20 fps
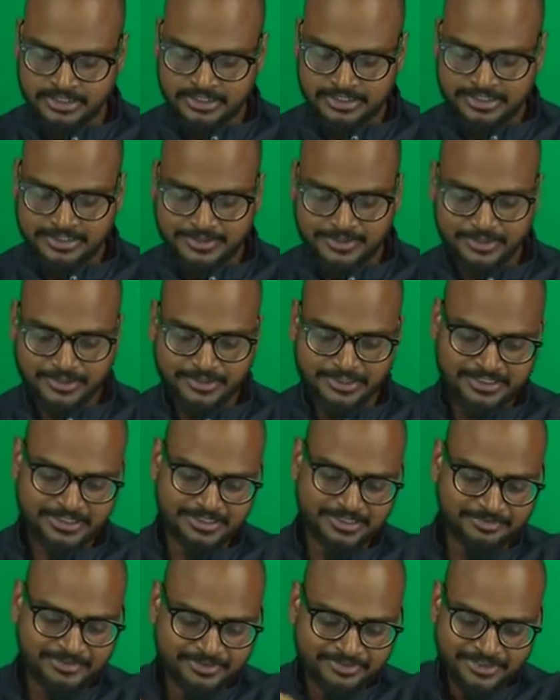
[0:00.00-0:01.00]
So
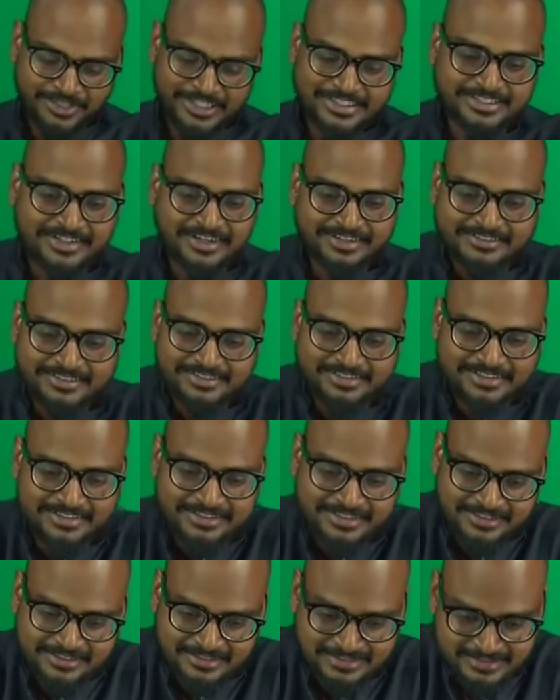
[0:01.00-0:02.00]
before I start this
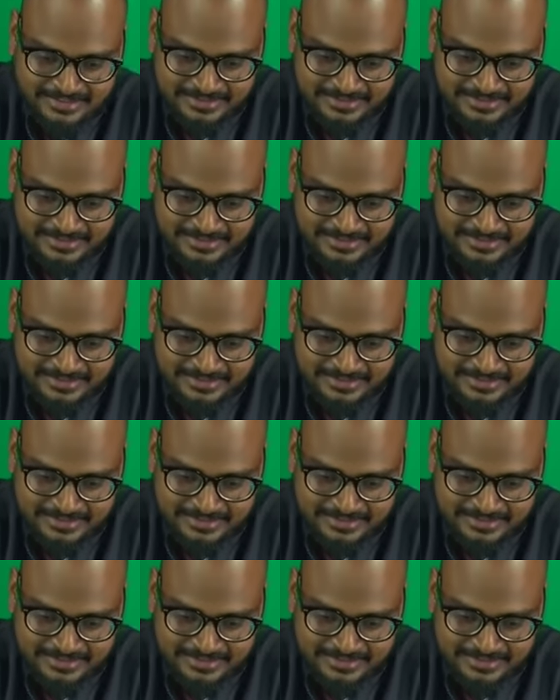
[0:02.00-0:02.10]
session.